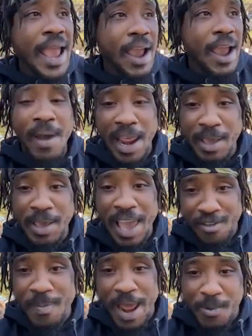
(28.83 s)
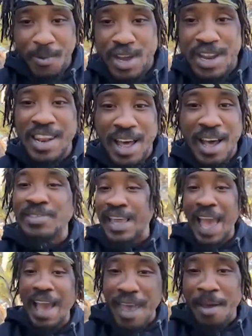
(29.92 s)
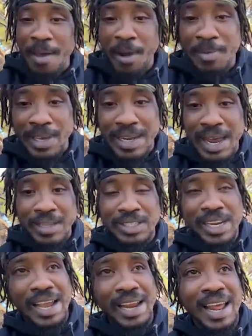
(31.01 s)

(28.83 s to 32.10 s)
everybody would love to have that $1 million check.